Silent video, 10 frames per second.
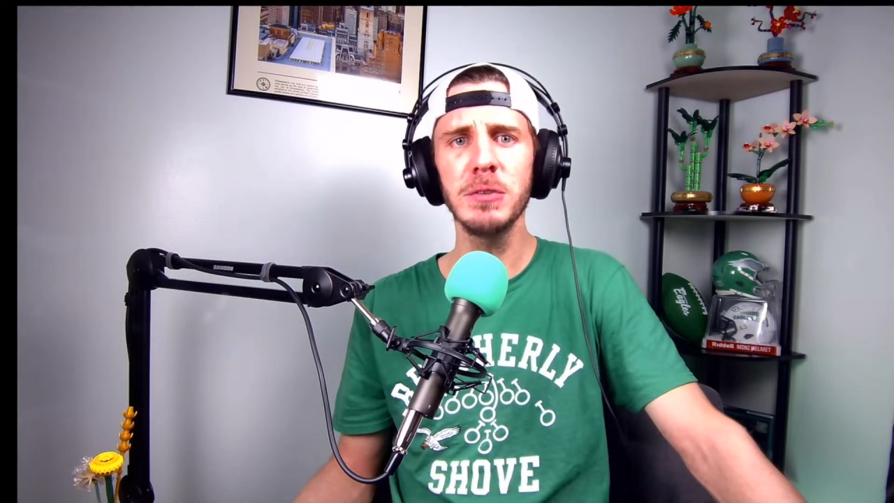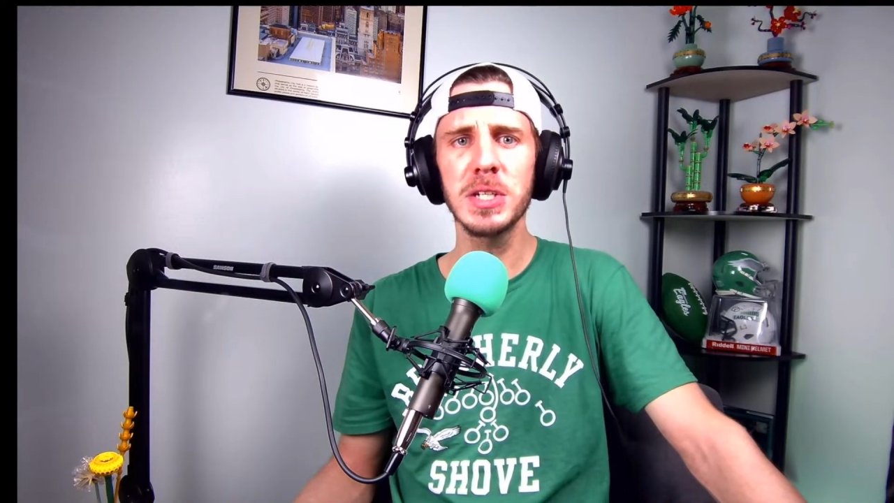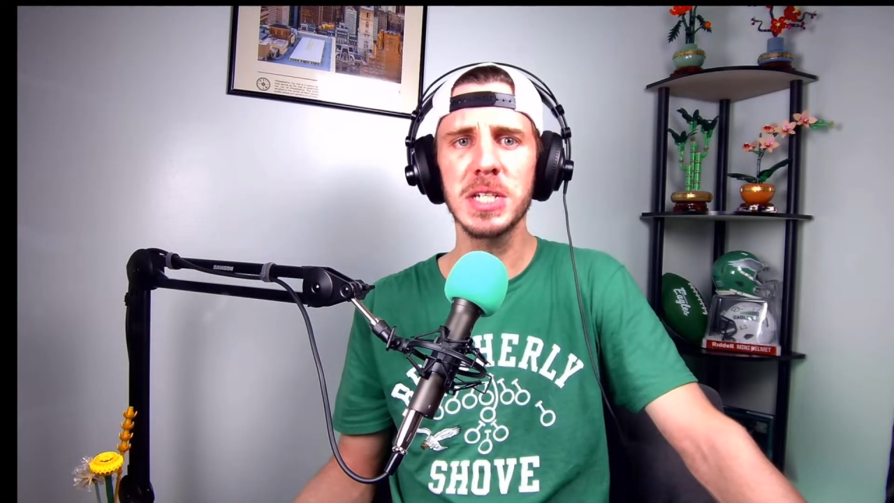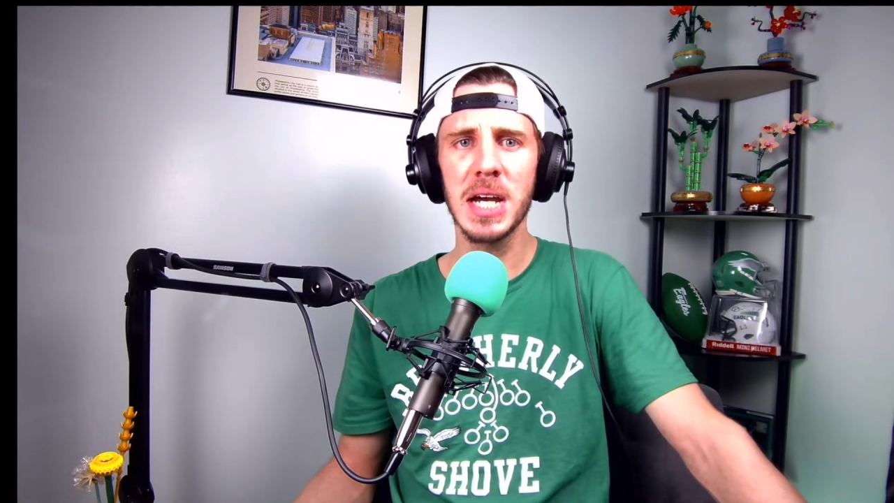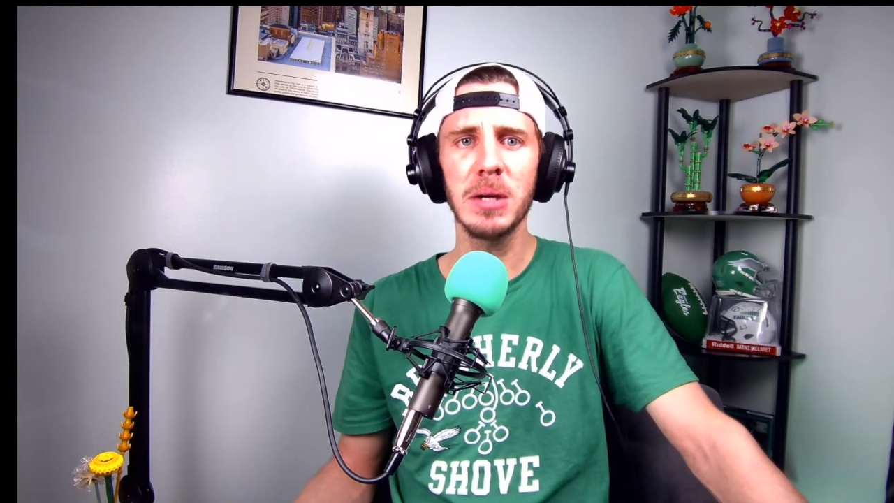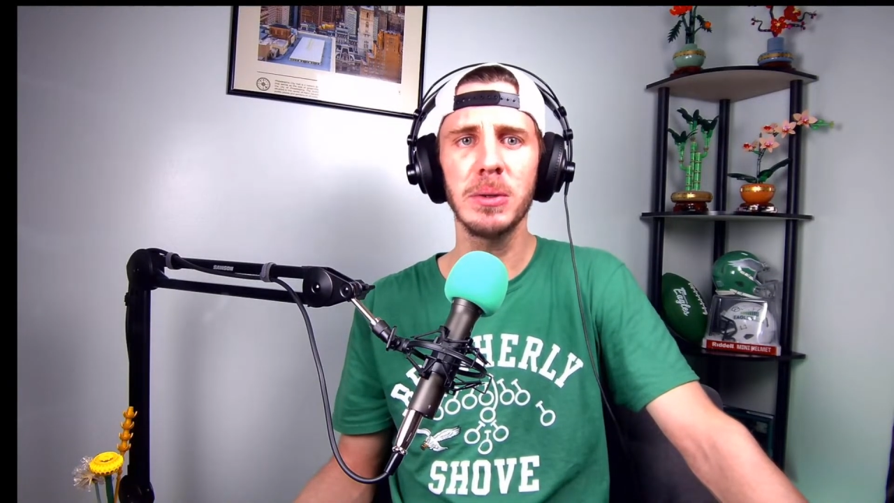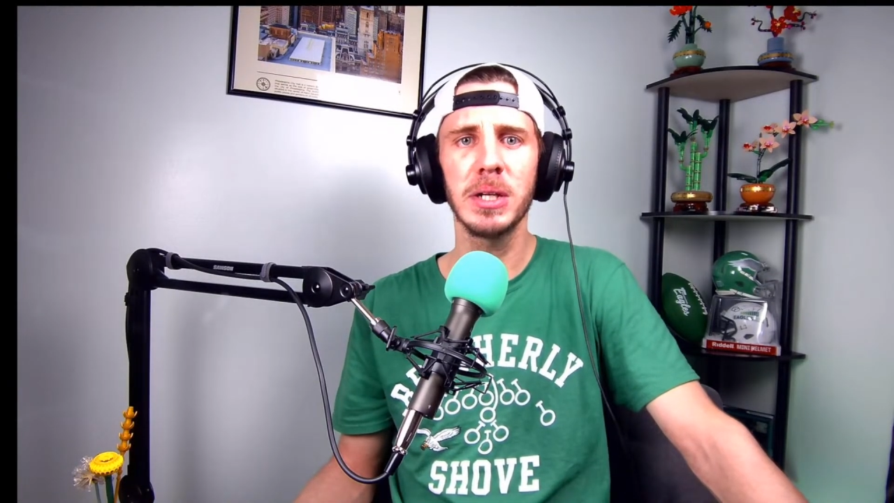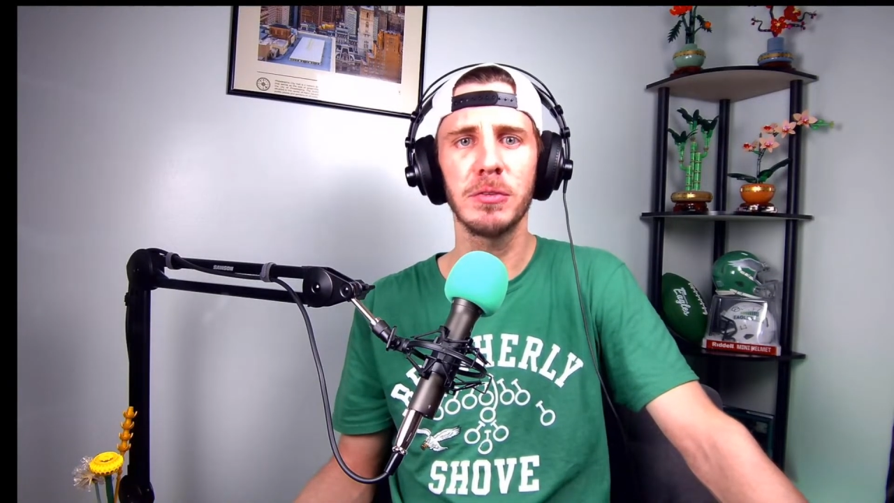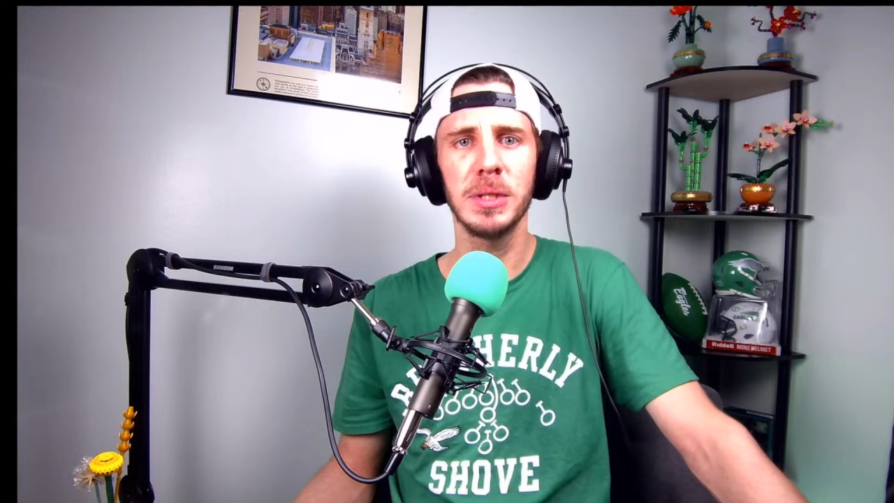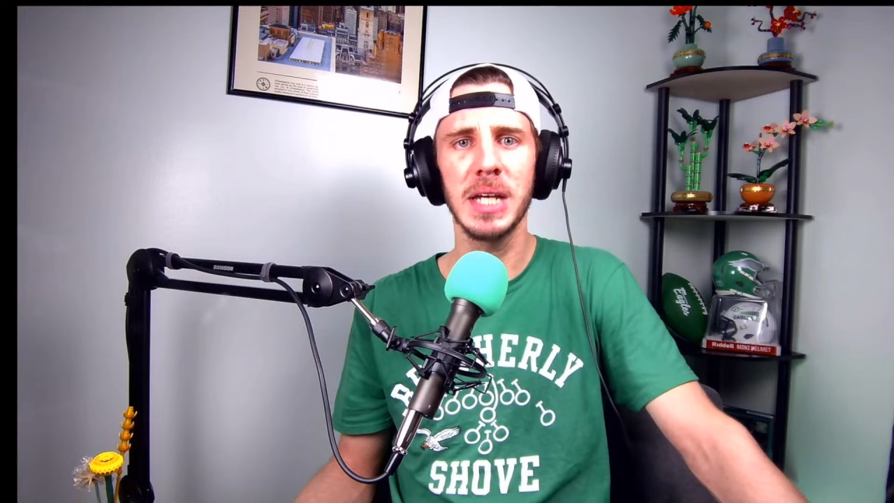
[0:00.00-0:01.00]
retiring
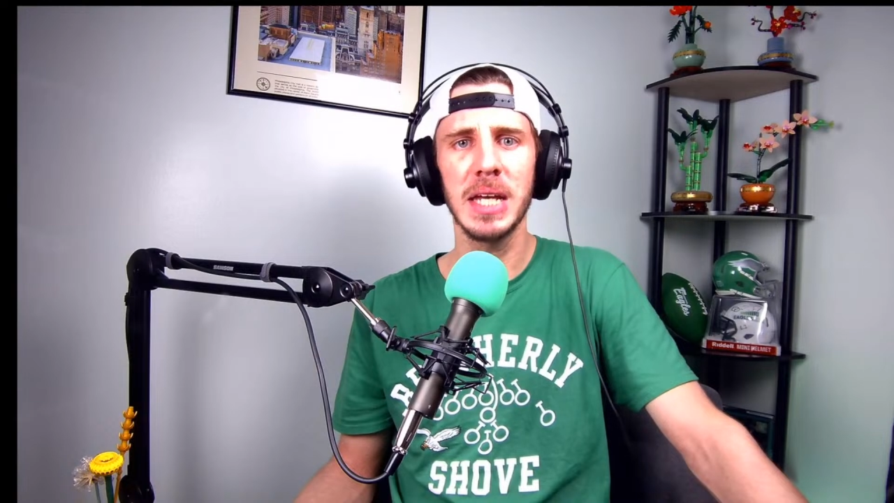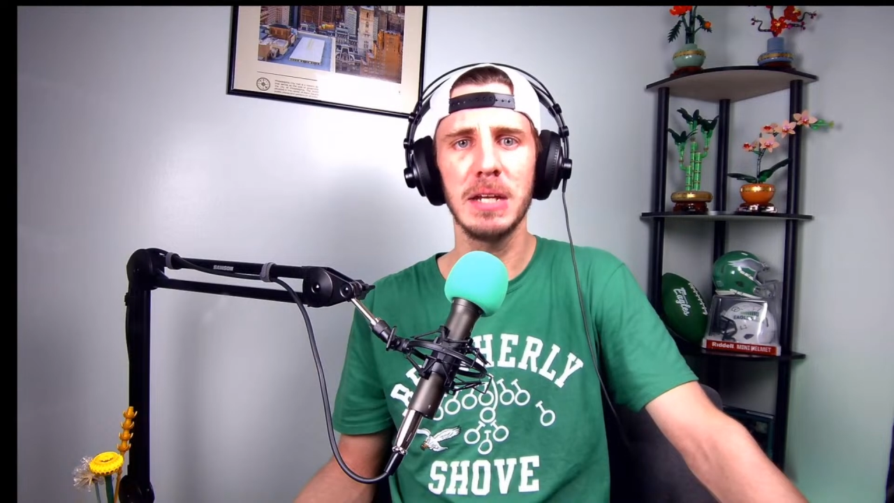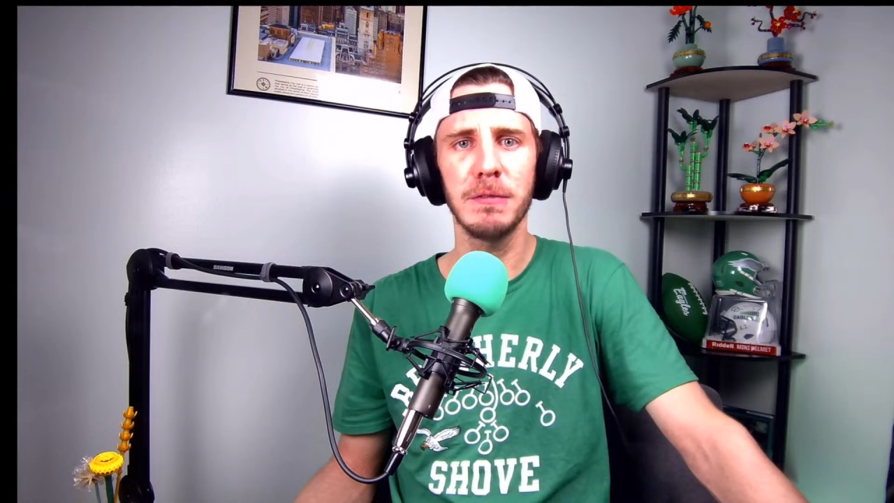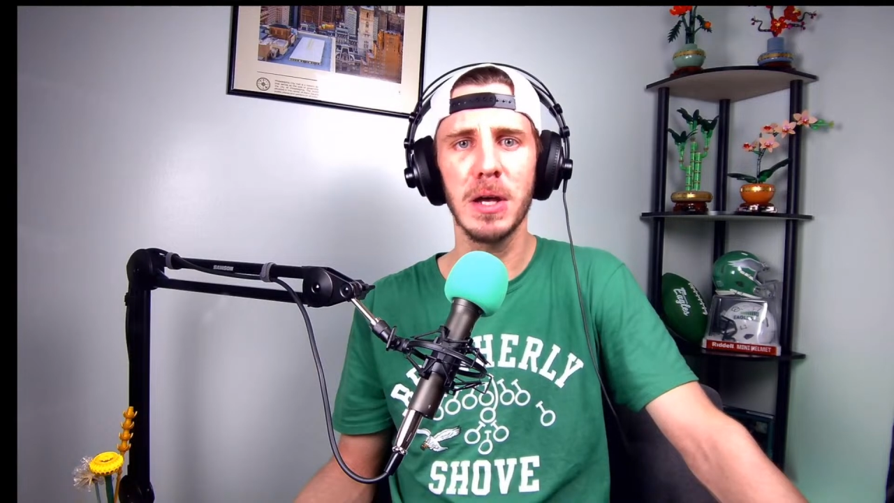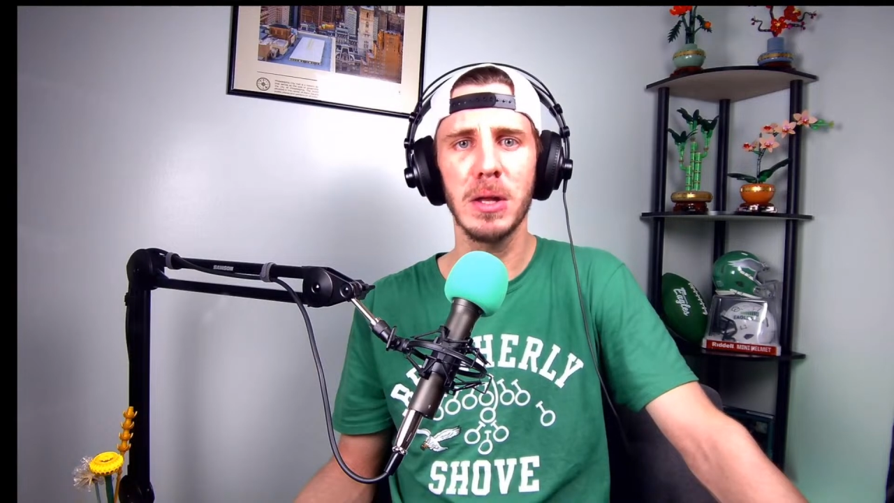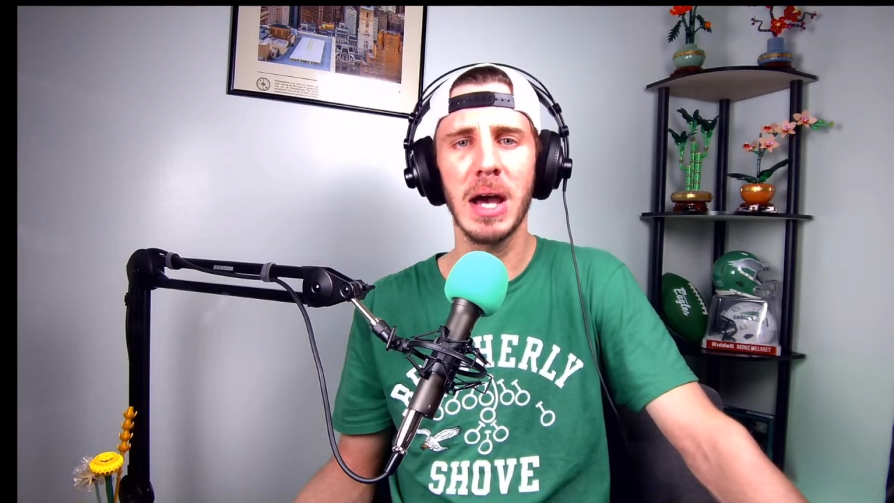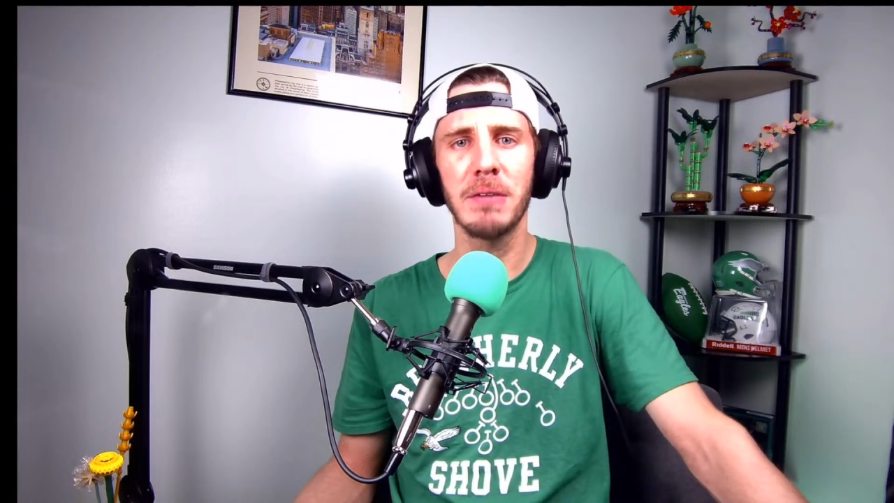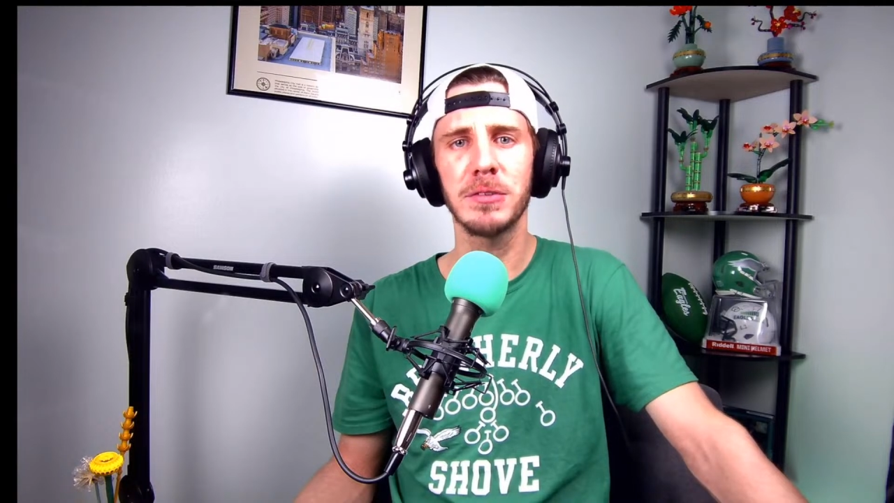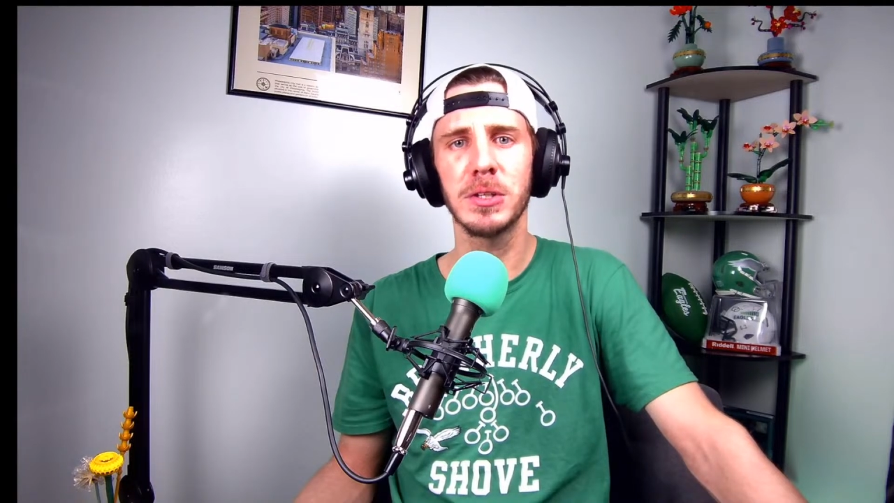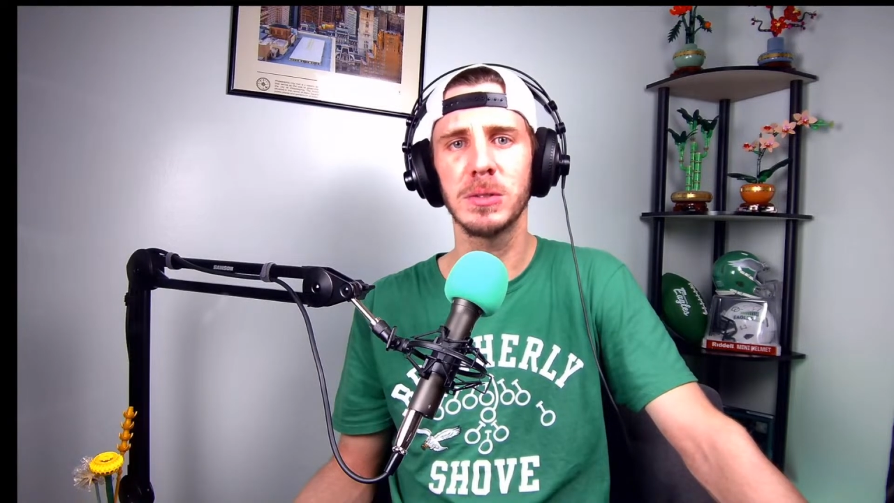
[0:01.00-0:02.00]
from the NFL
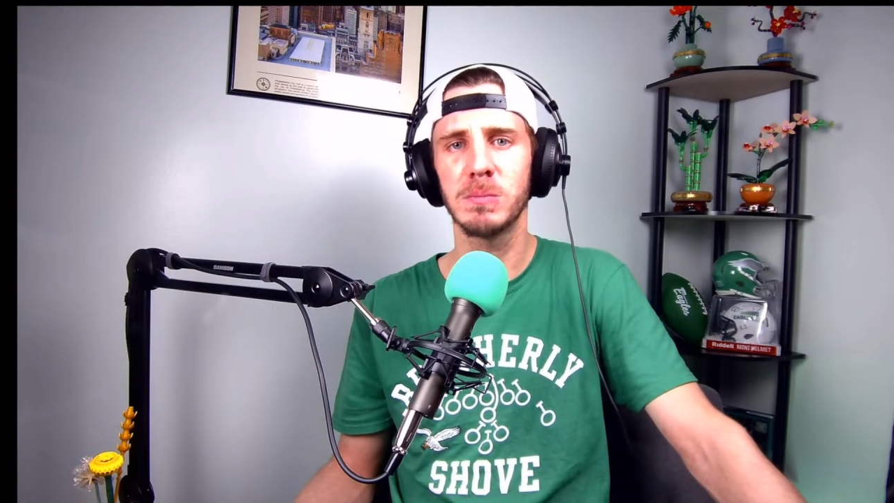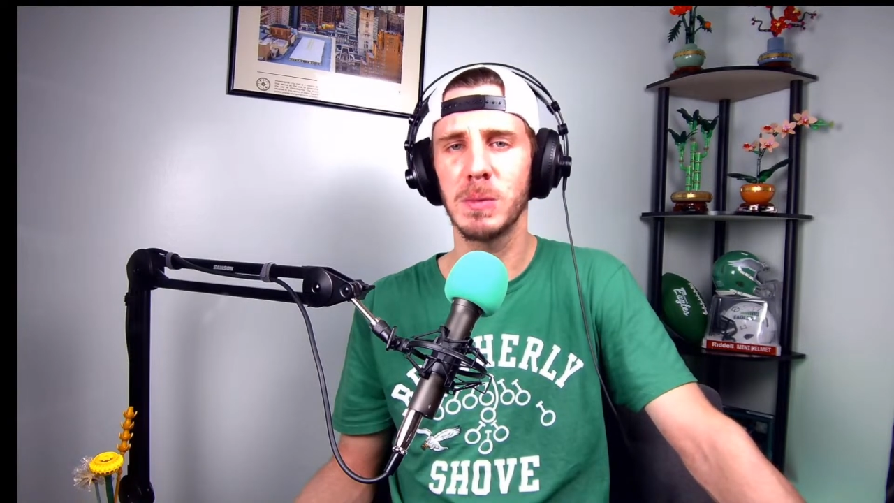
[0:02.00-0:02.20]
after